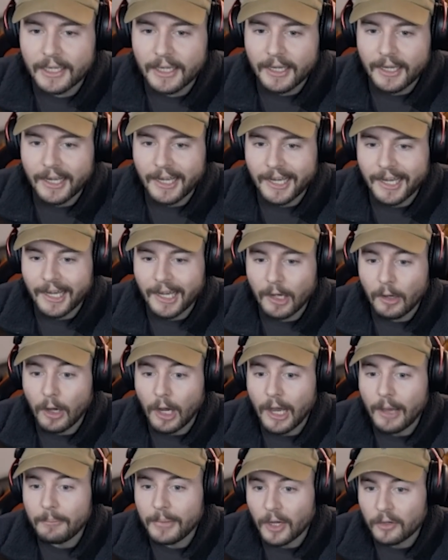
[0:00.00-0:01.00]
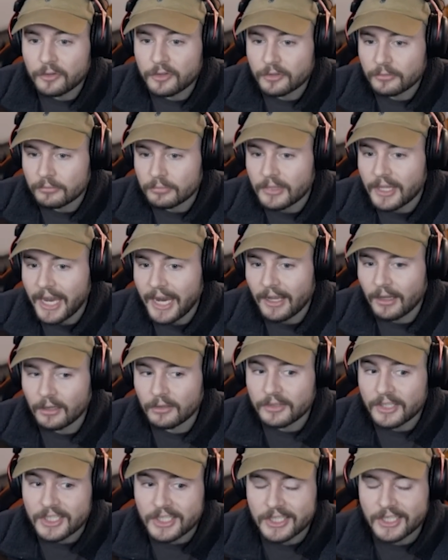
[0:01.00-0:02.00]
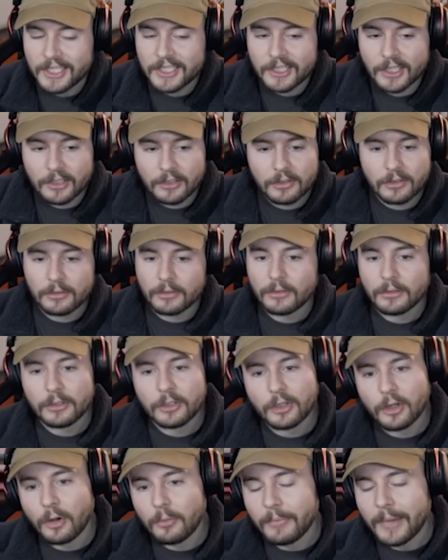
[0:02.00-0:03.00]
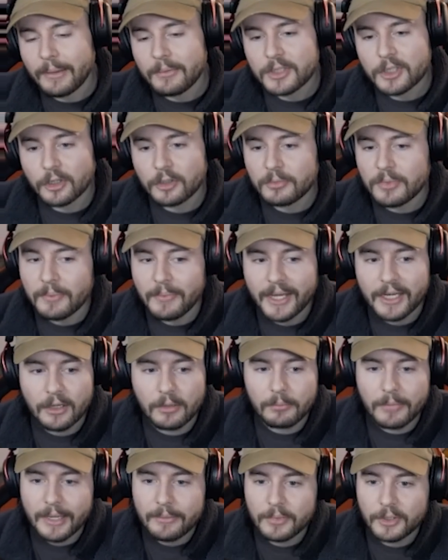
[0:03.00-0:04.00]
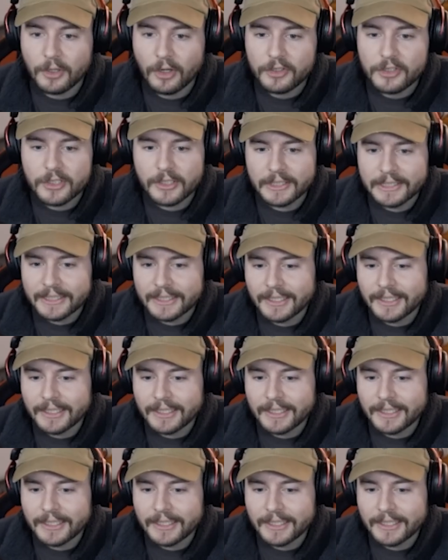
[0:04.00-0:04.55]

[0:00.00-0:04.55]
about Kayle this season. You know, maybe it's going to be better, maybe not.